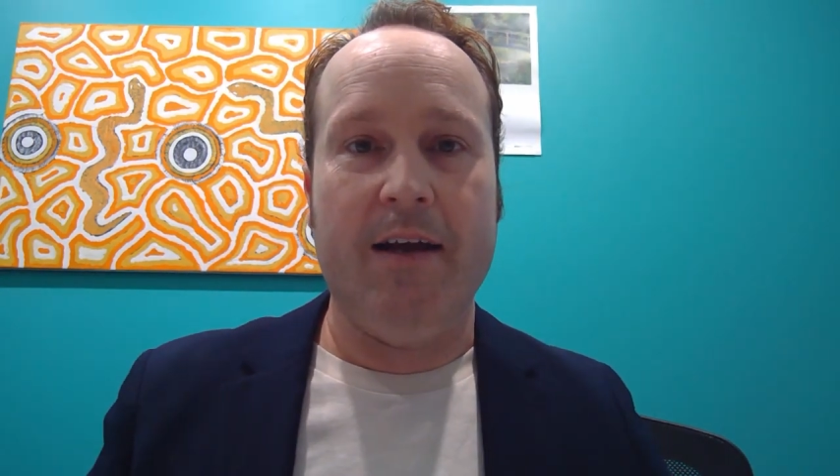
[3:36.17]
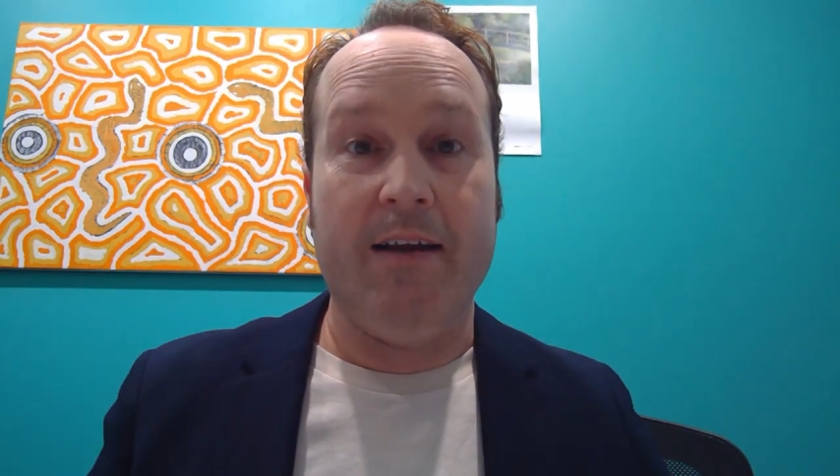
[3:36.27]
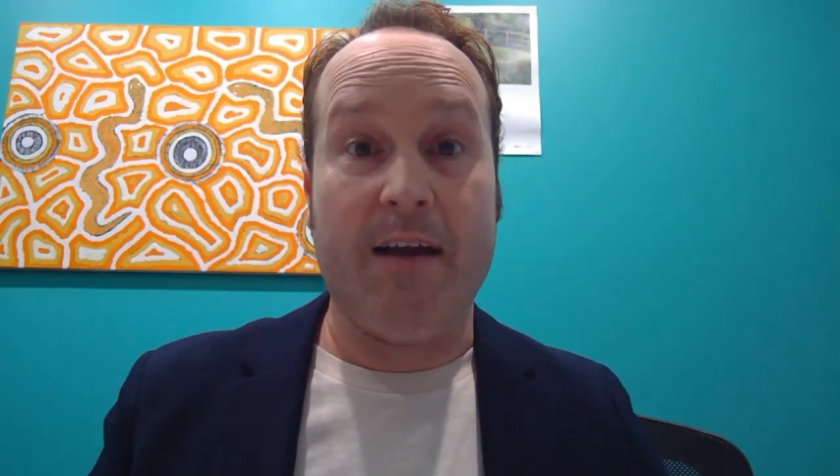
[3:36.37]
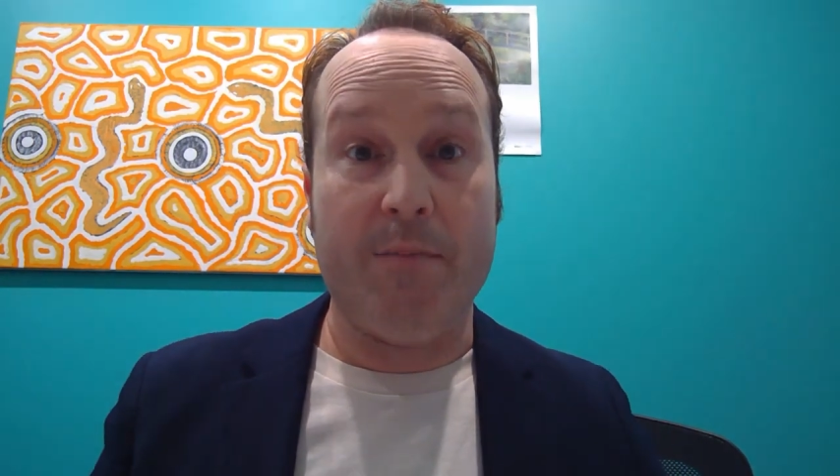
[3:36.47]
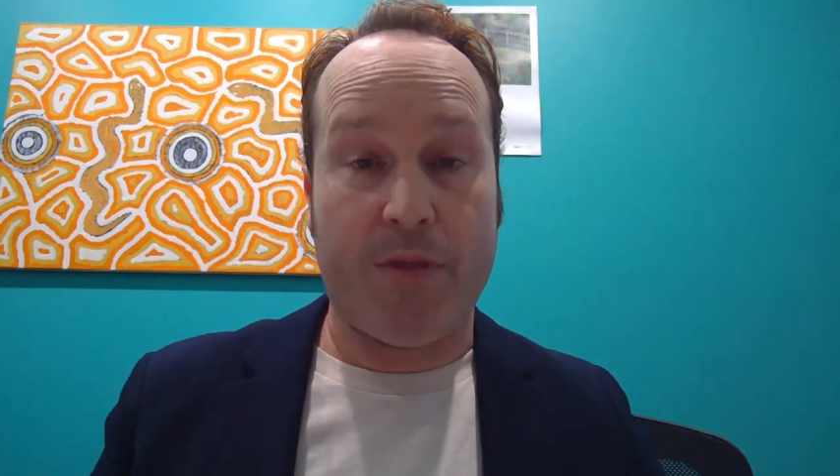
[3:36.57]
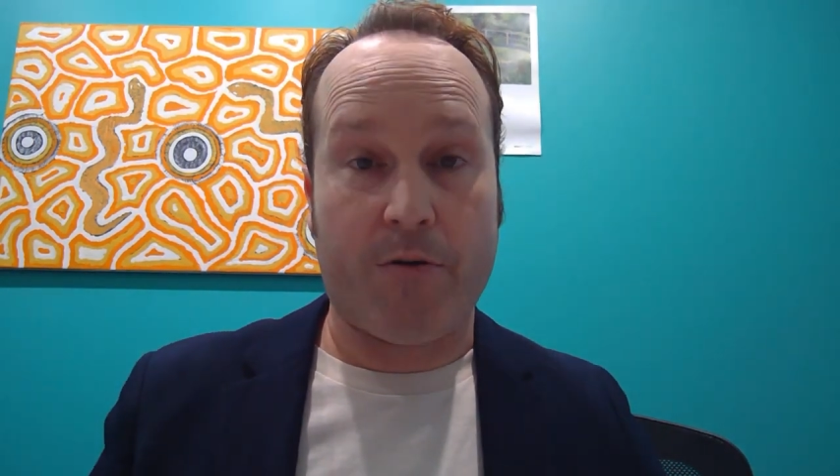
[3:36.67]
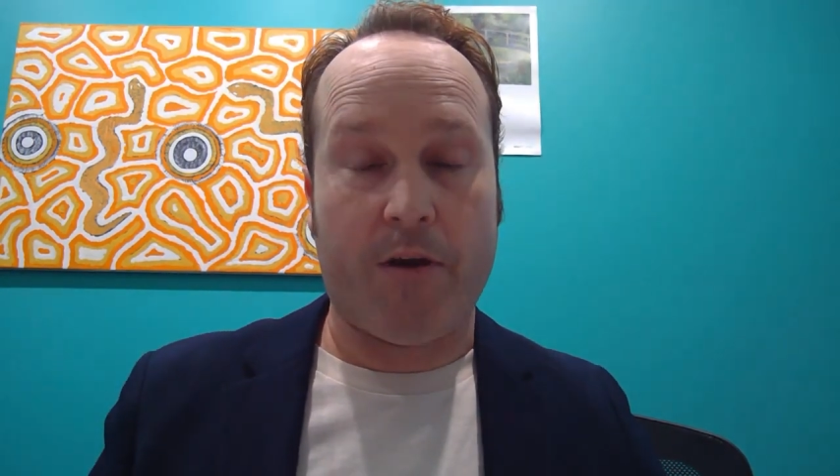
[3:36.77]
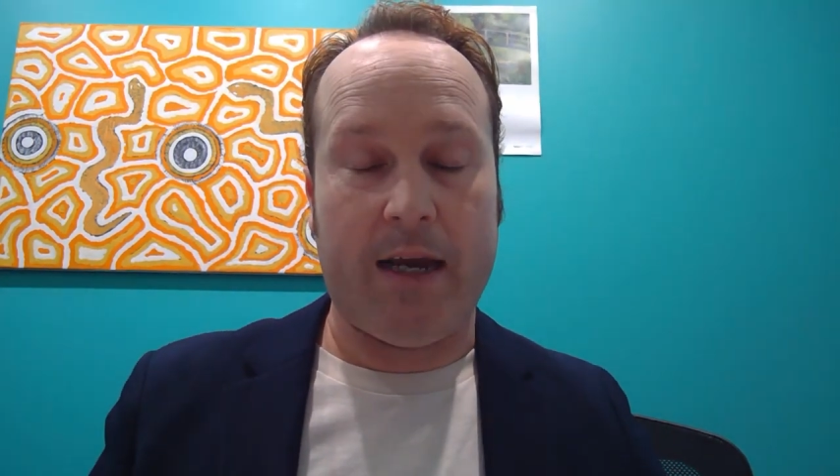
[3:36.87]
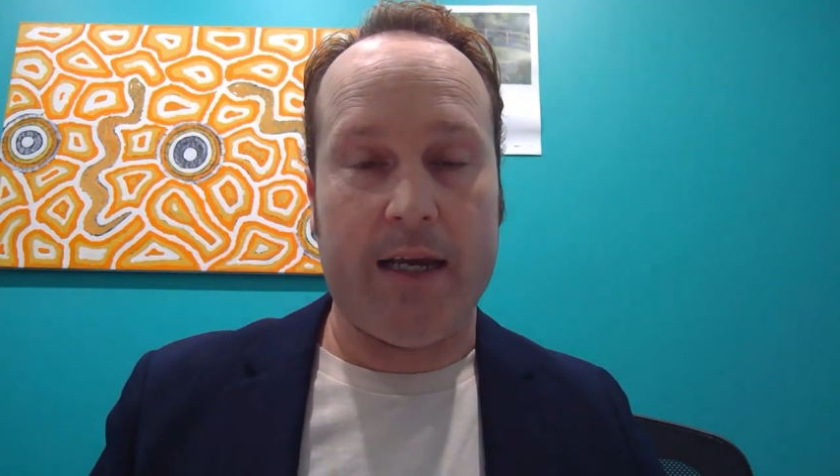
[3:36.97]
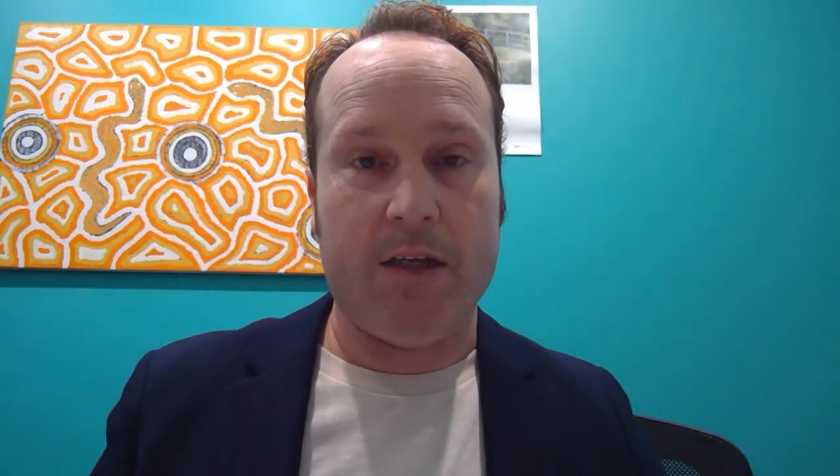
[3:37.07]
Number
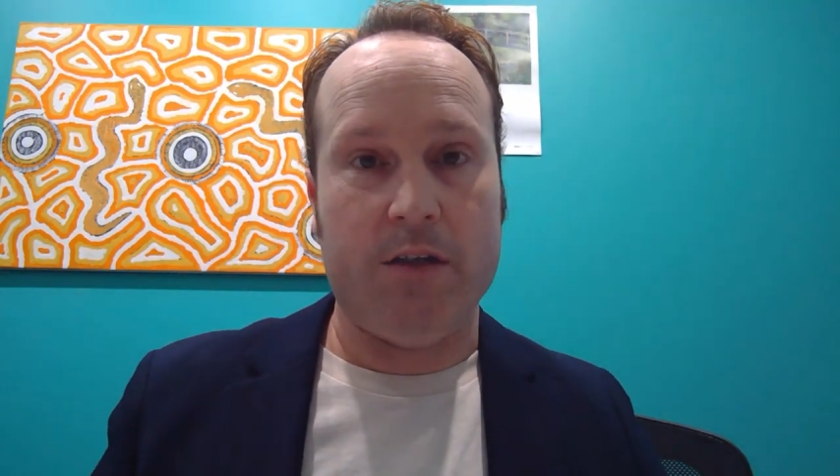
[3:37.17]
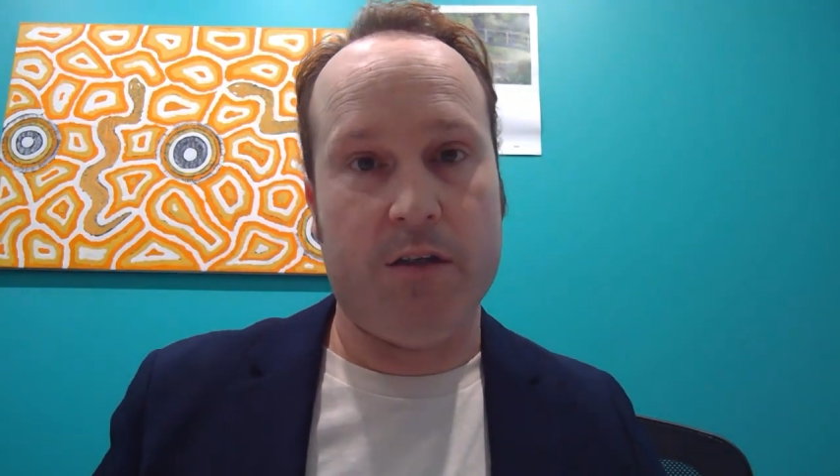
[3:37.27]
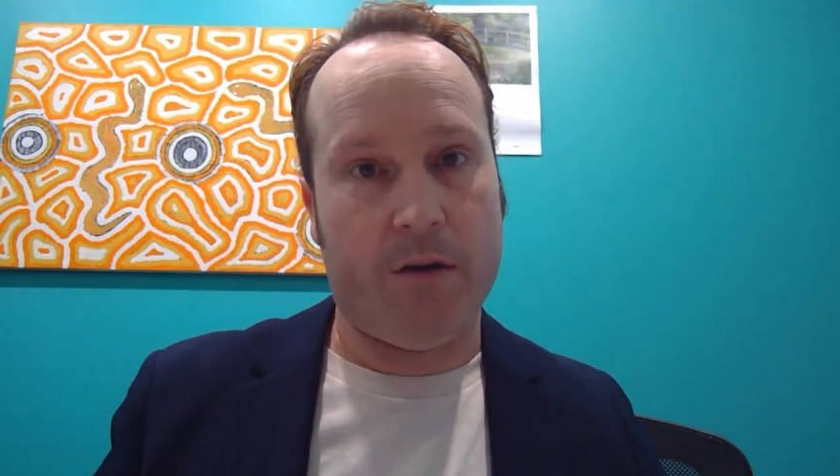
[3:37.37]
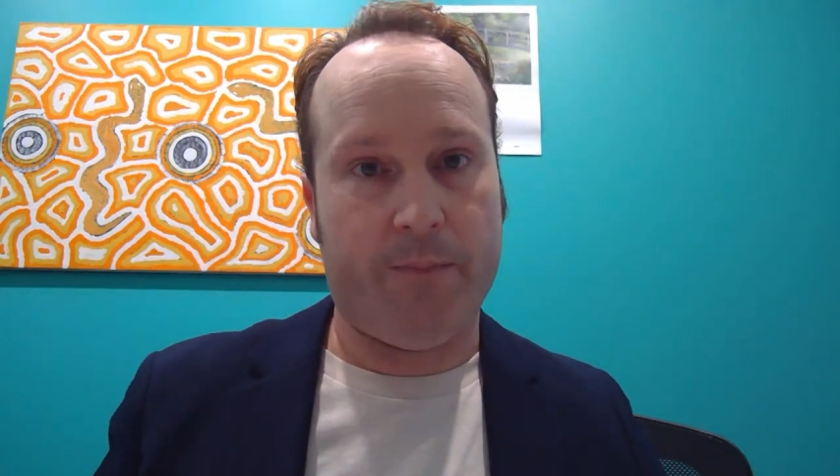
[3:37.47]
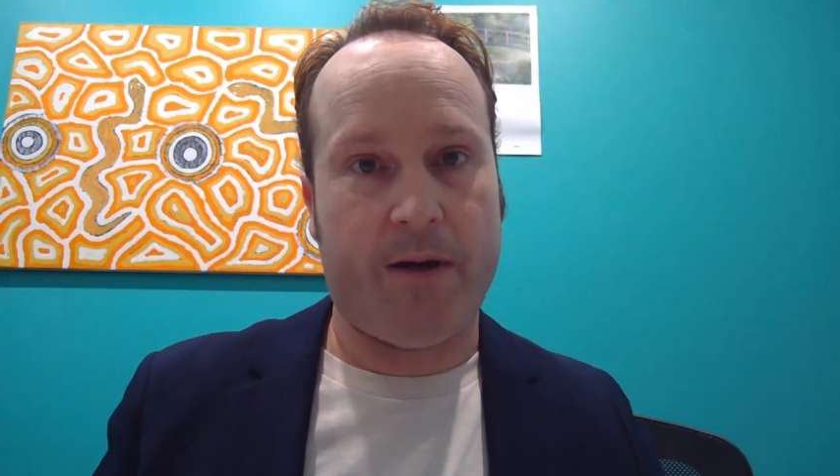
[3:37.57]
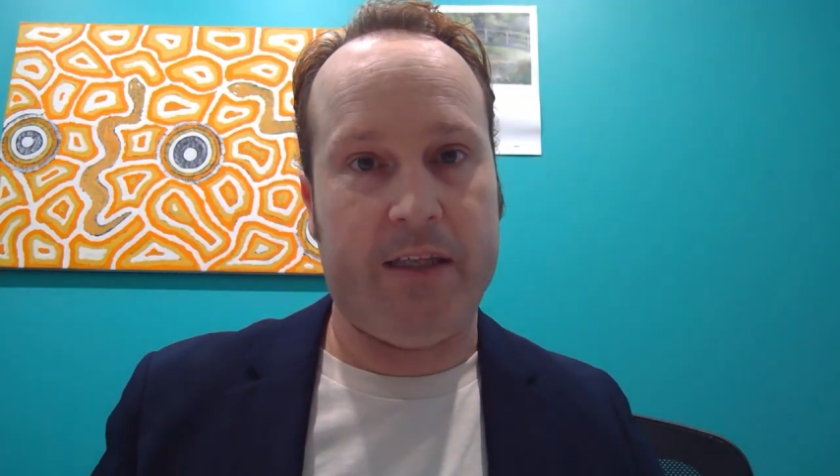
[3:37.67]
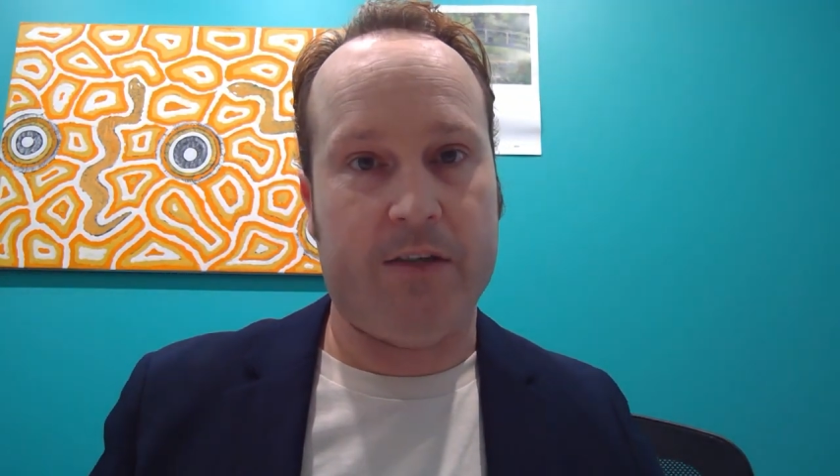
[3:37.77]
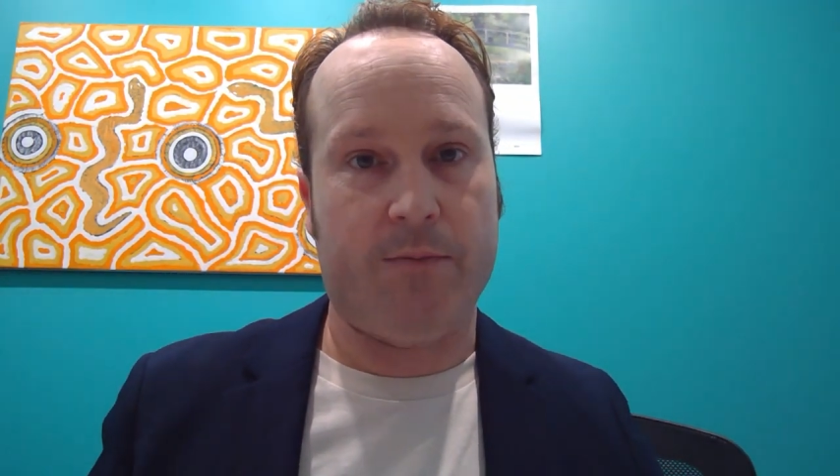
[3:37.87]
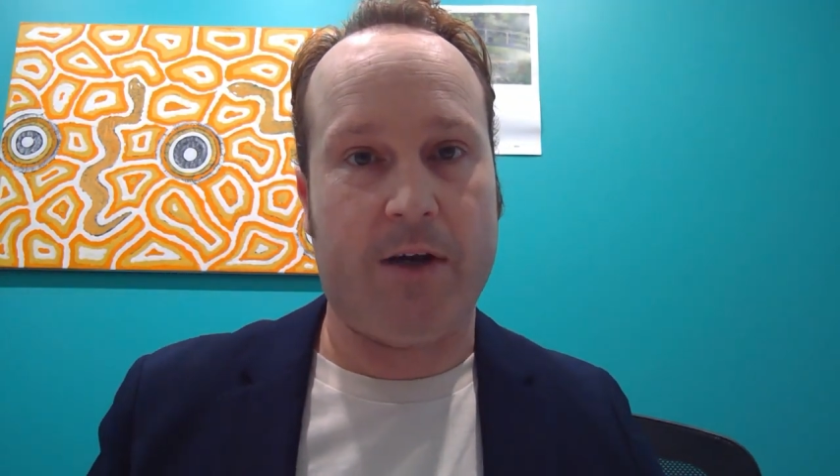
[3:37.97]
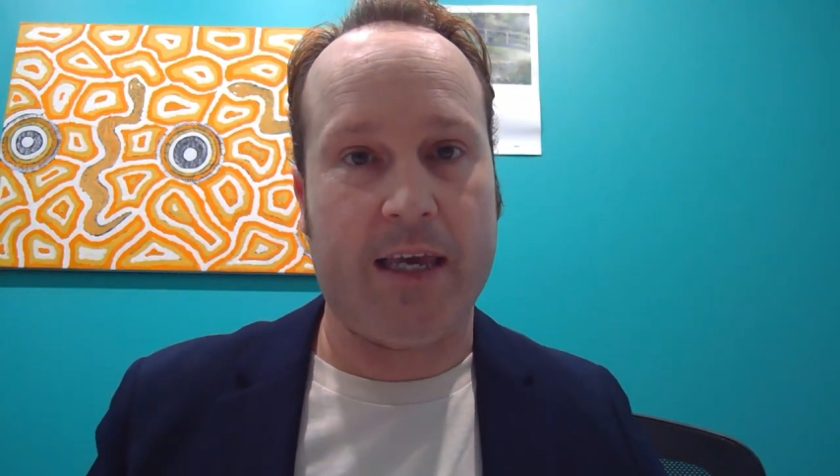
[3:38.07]
three, do not buy this
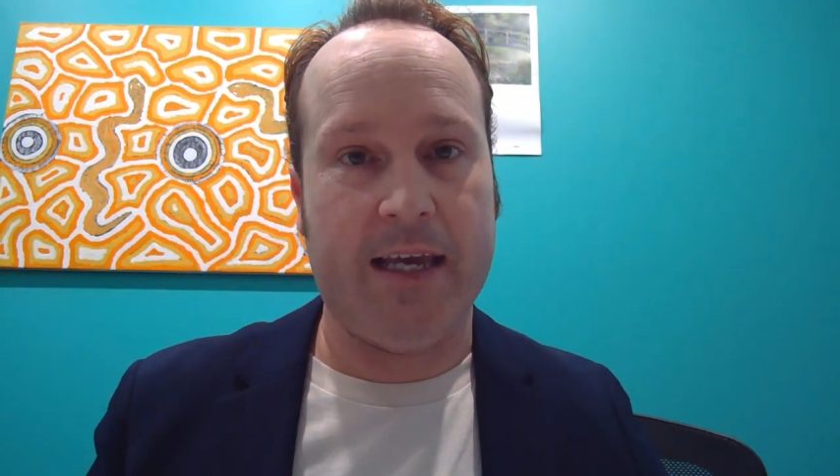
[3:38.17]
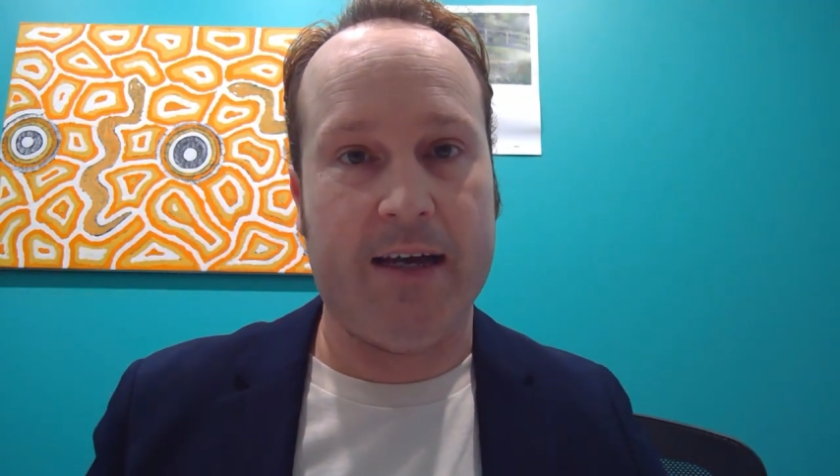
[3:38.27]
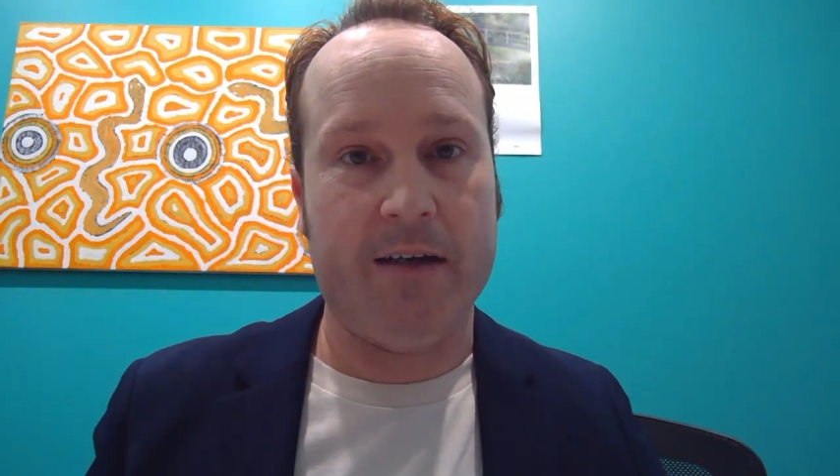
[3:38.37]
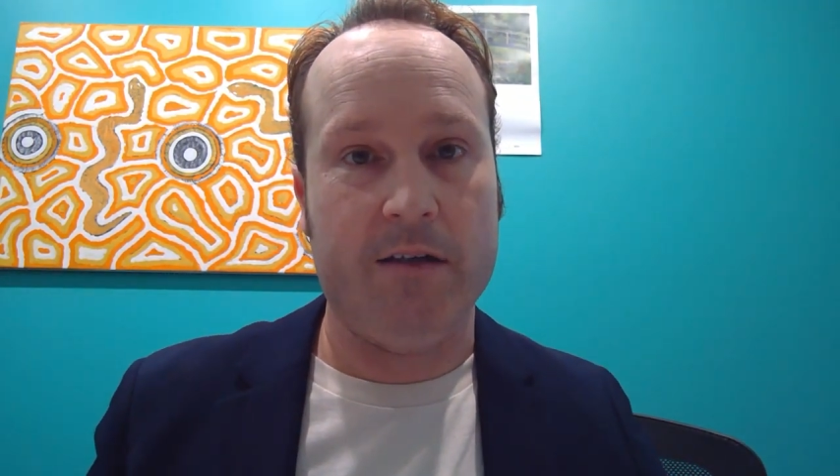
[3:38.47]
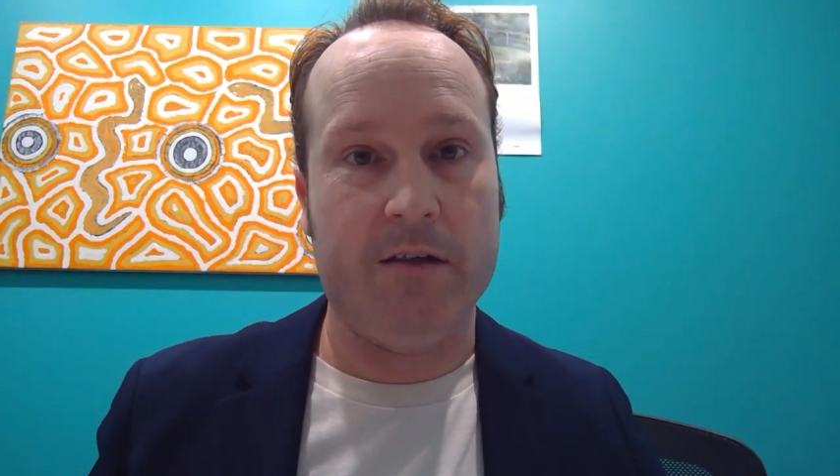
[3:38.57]
from IKEA